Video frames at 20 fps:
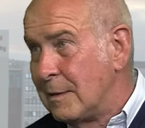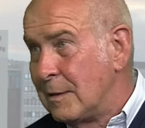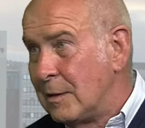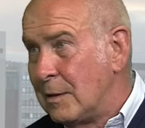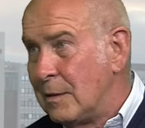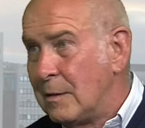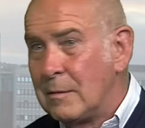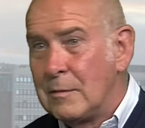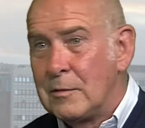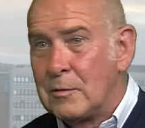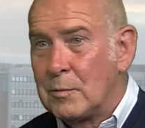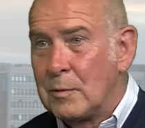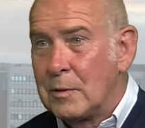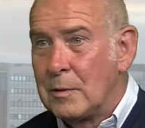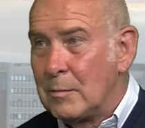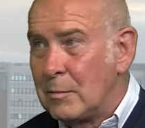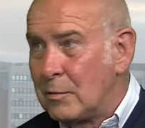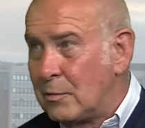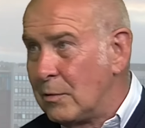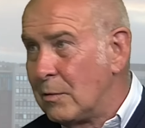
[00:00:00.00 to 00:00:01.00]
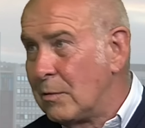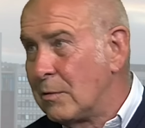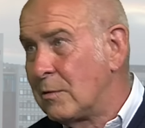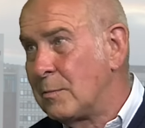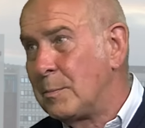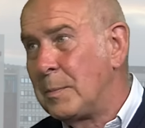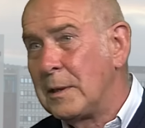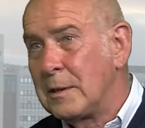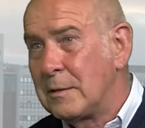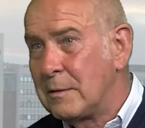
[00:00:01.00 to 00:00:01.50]
He's worked with George
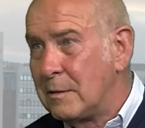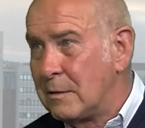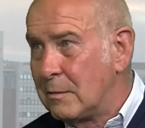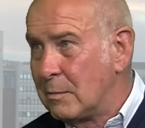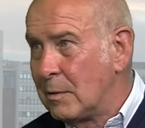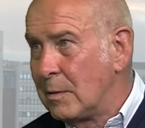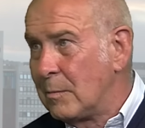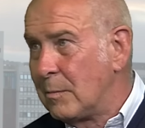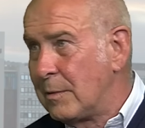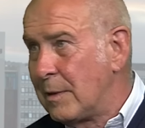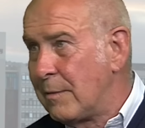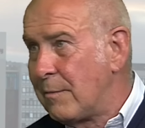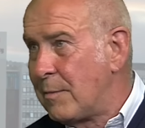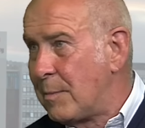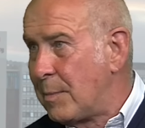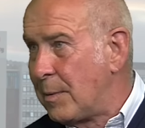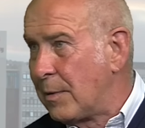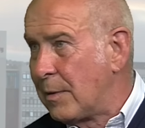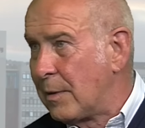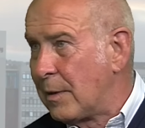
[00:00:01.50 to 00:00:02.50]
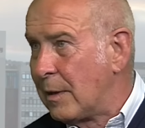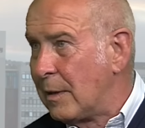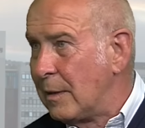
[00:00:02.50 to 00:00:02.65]
Best, he's worked with everybody,